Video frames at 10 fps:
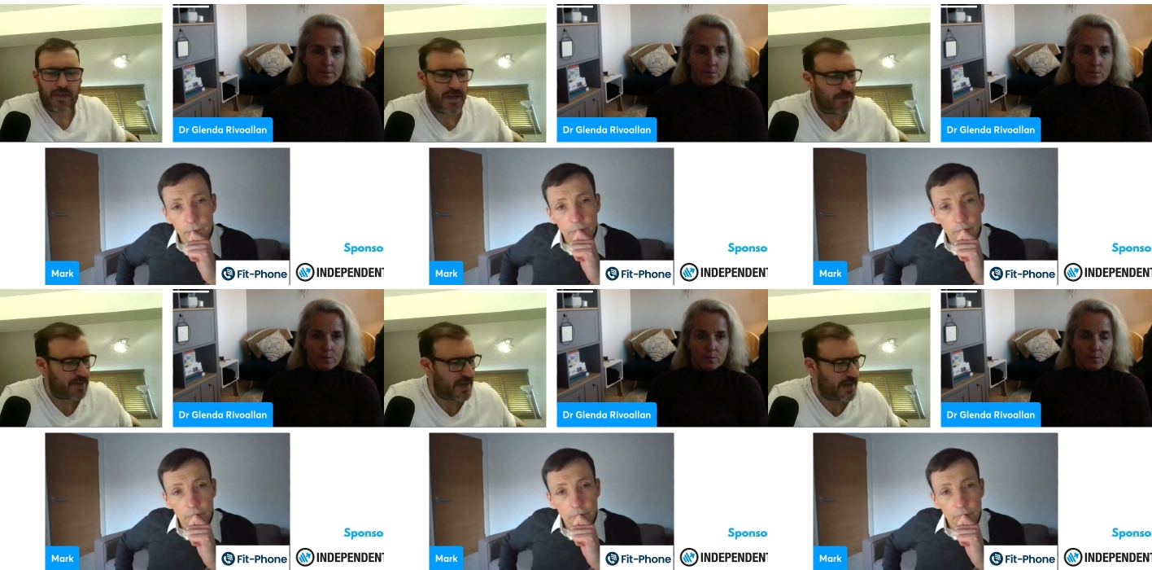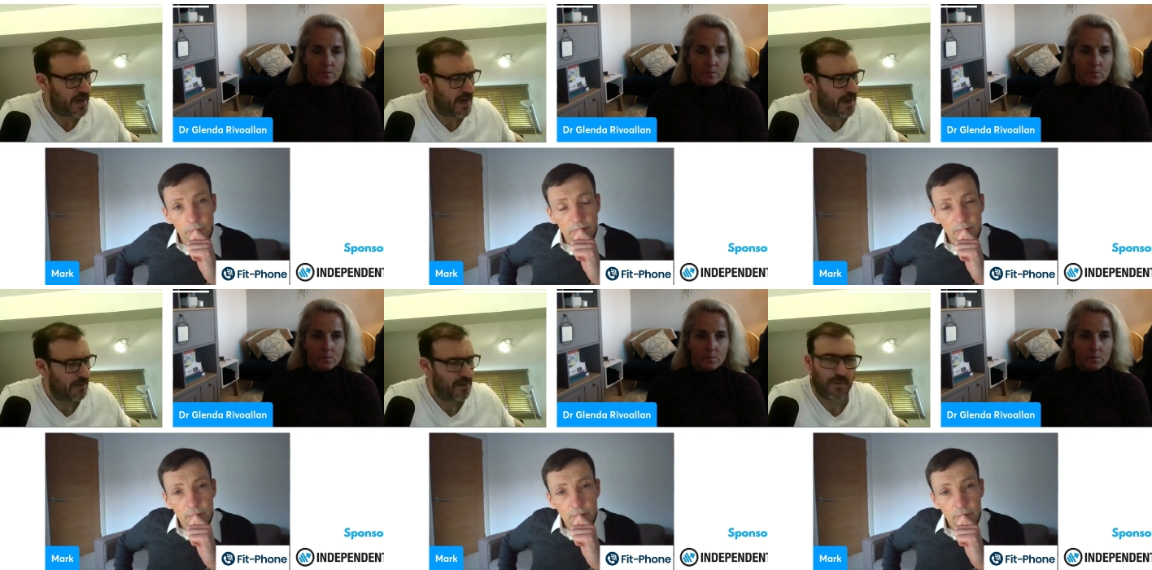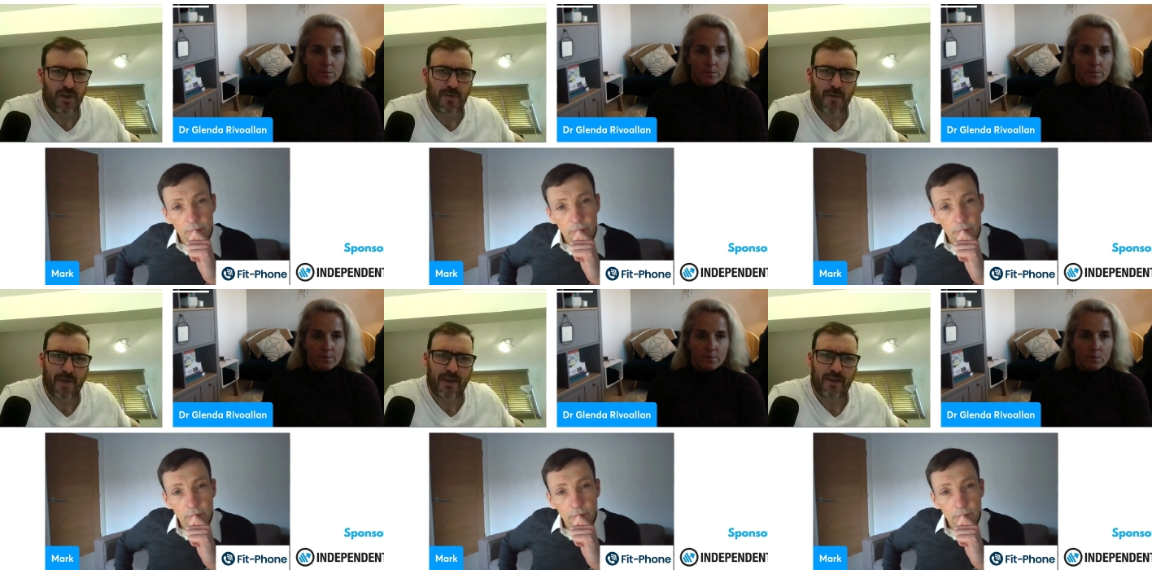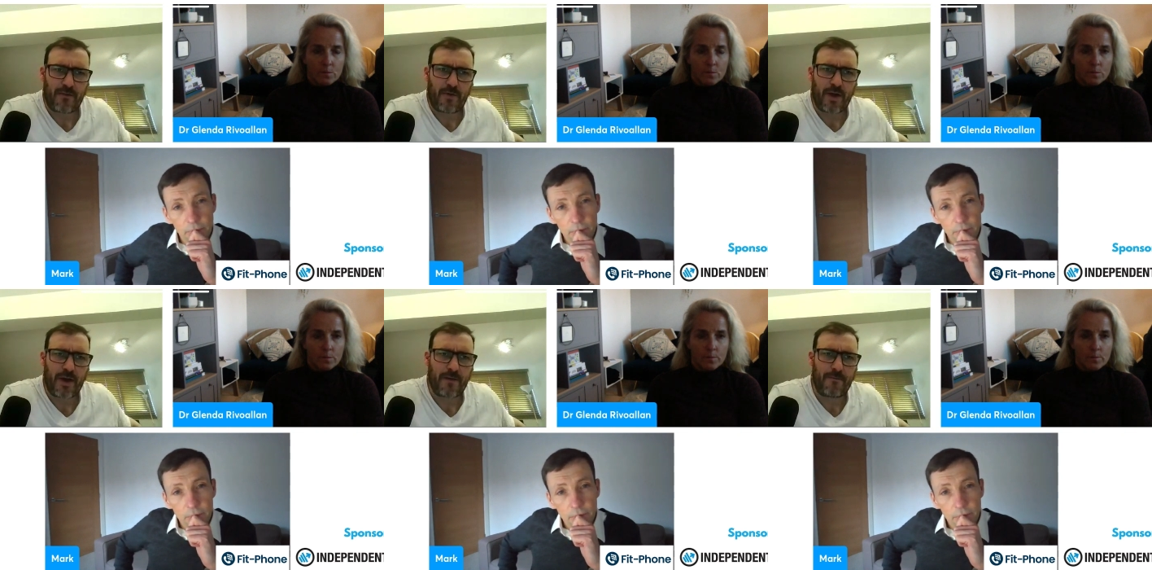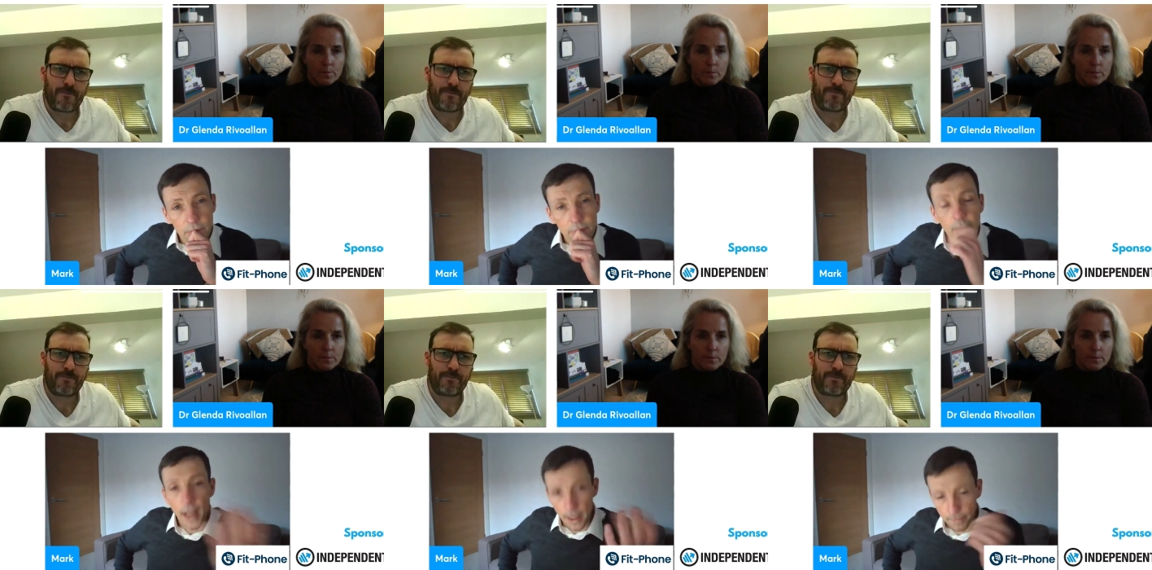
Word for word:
Speaker 1: there was a uh, you you might be able to um, yeah